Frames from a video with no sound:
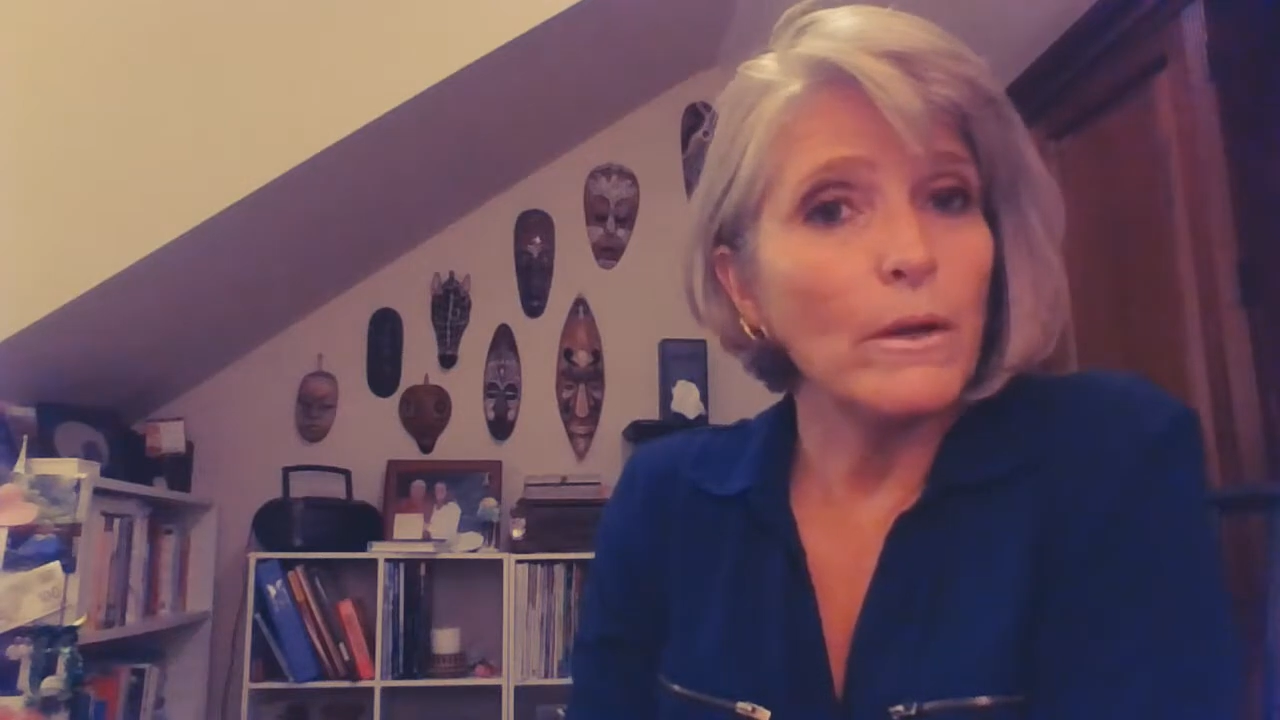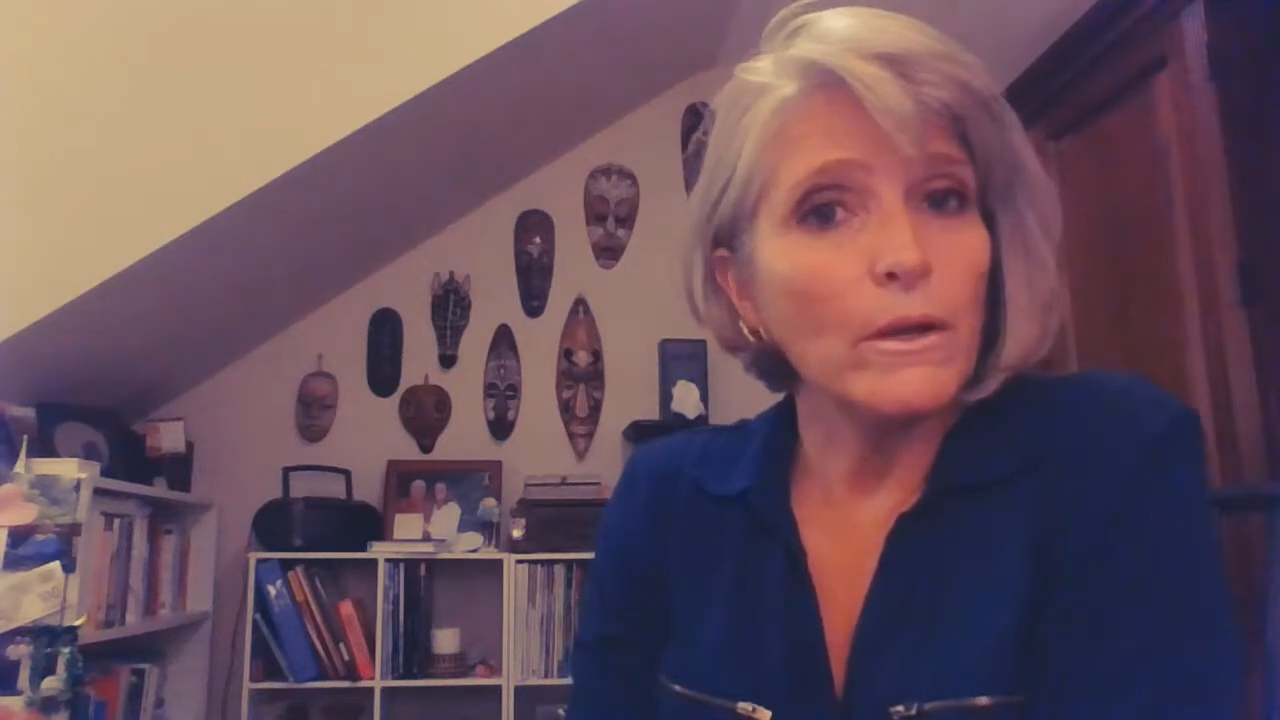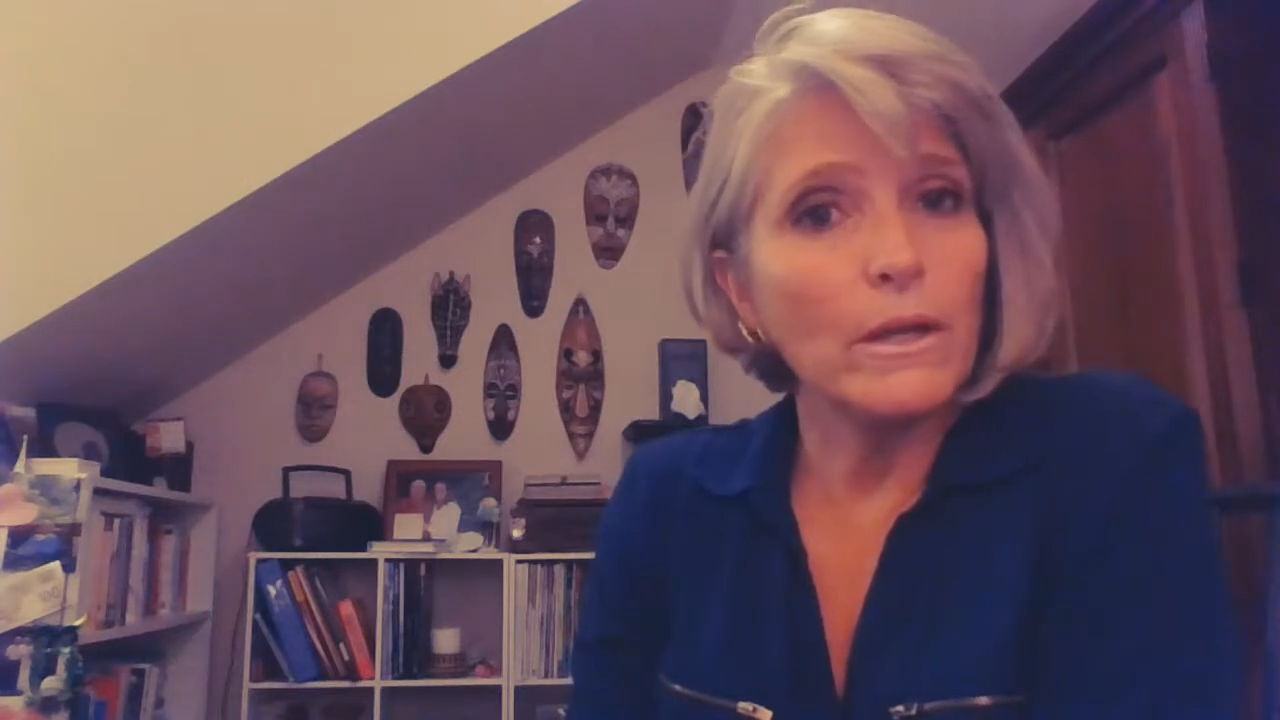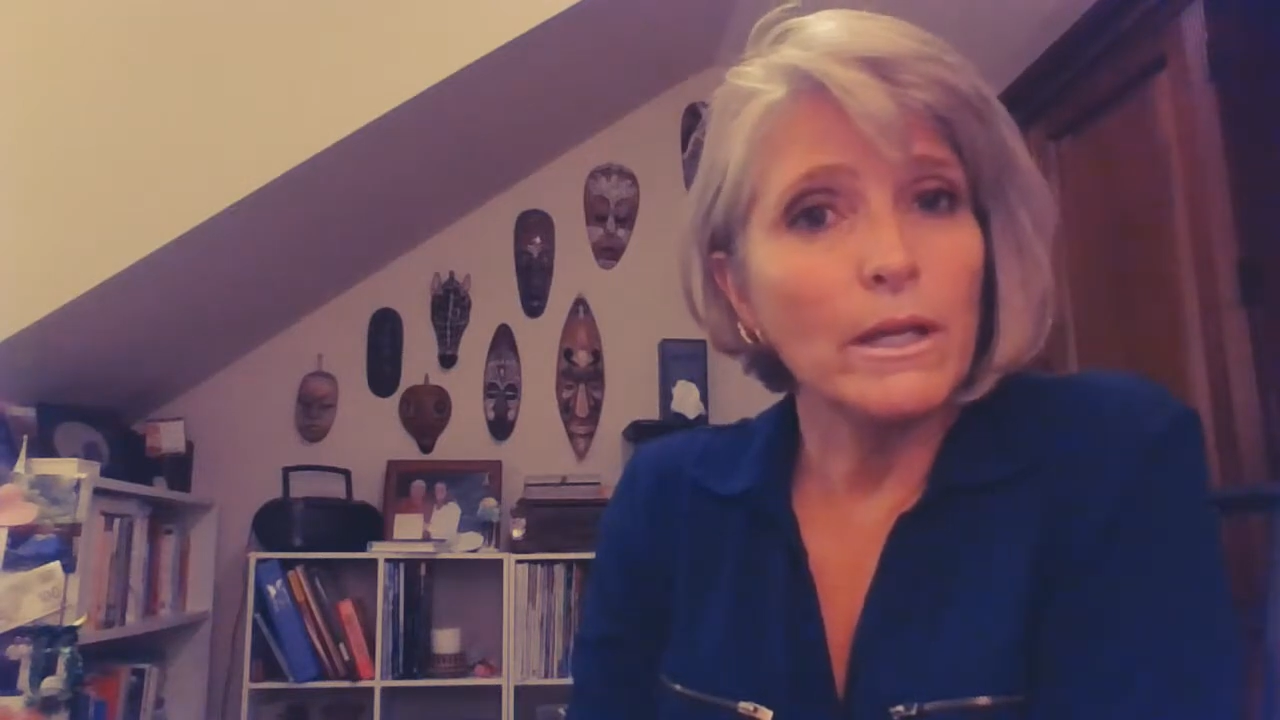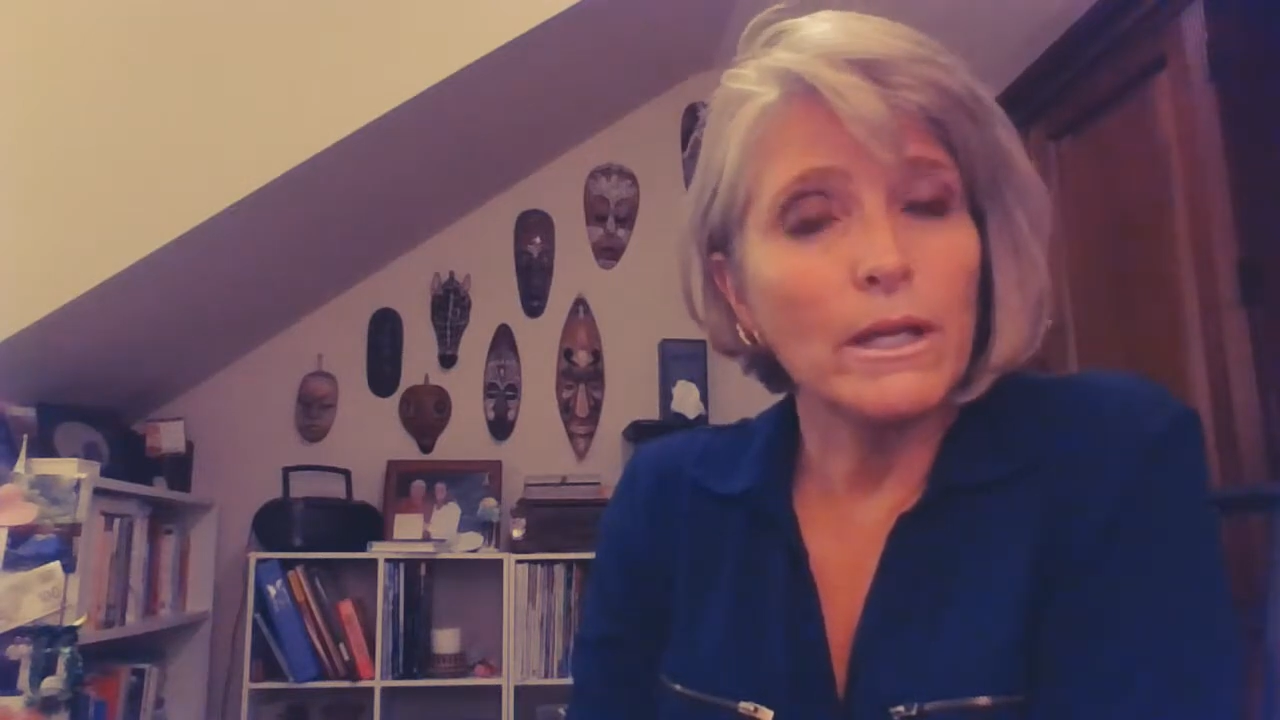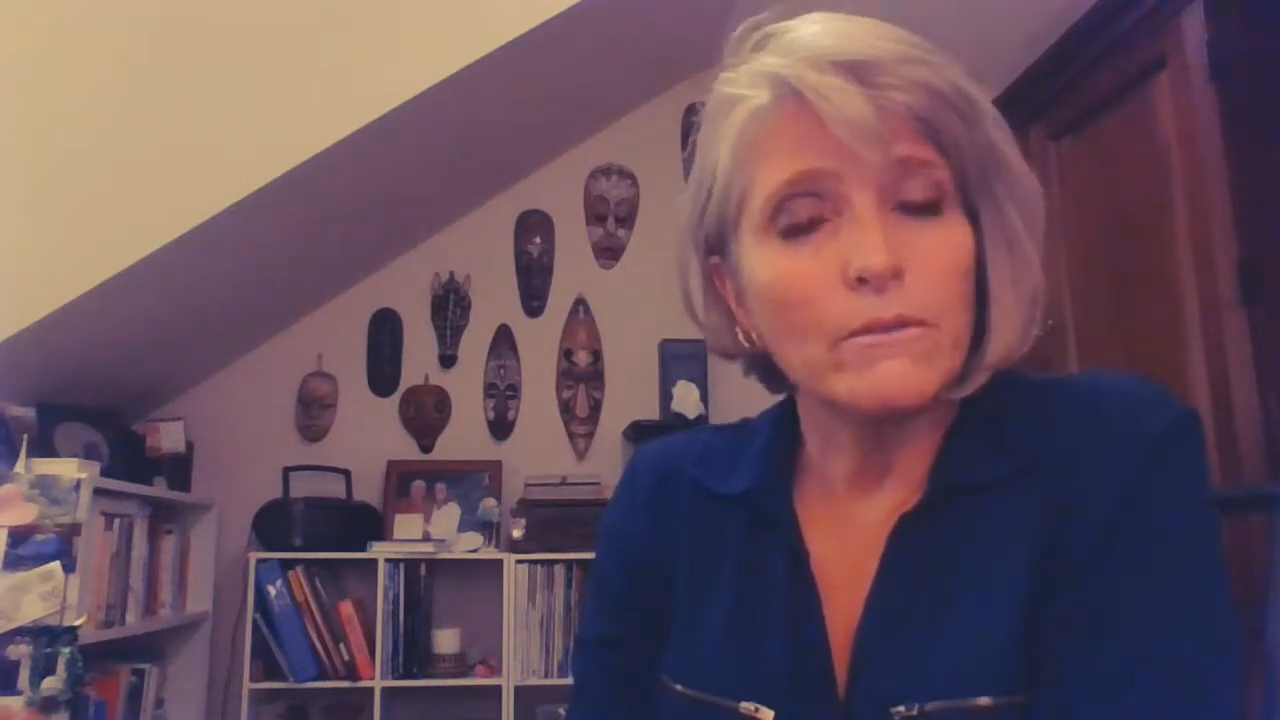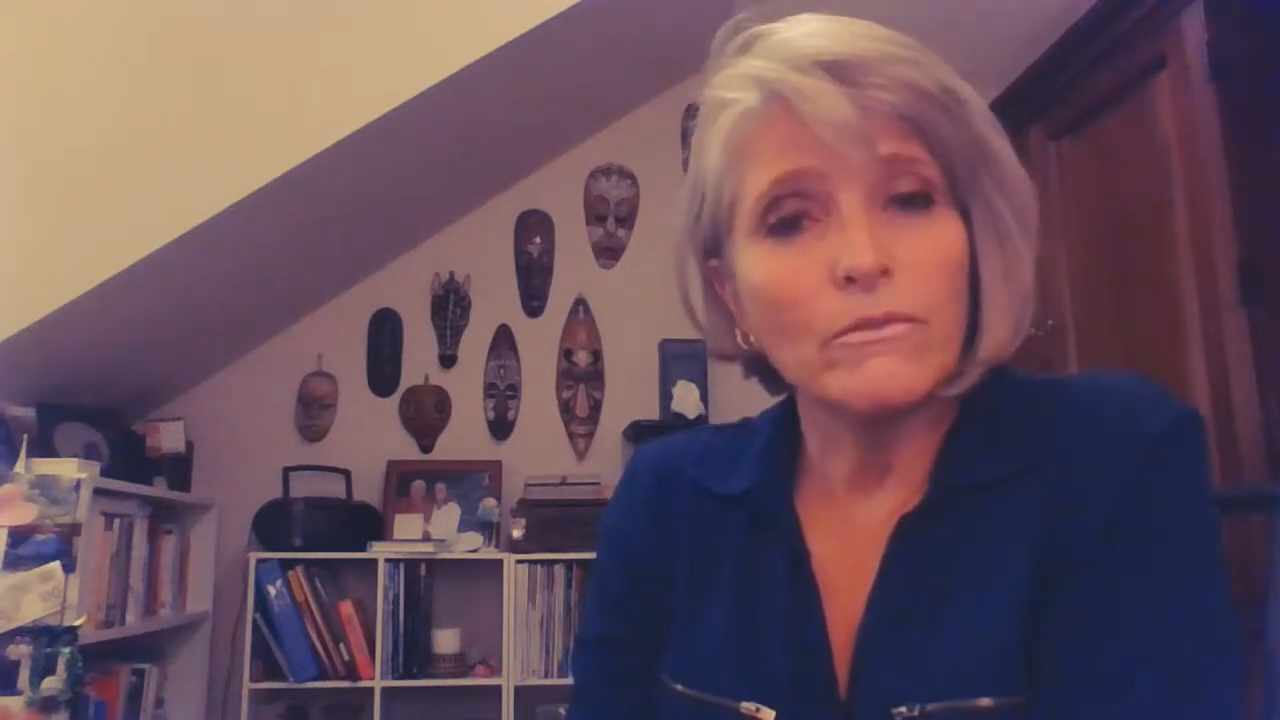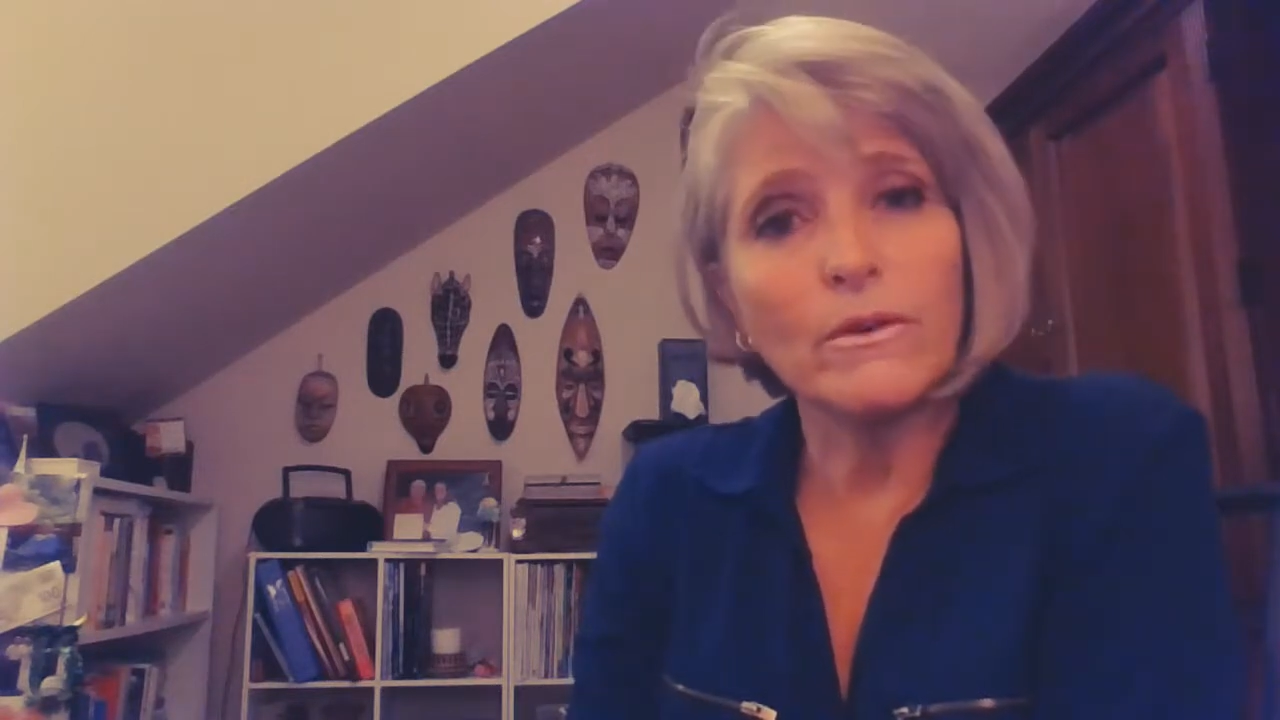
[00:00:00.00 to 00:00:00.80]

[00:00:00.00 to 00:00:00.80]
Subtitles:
wearing it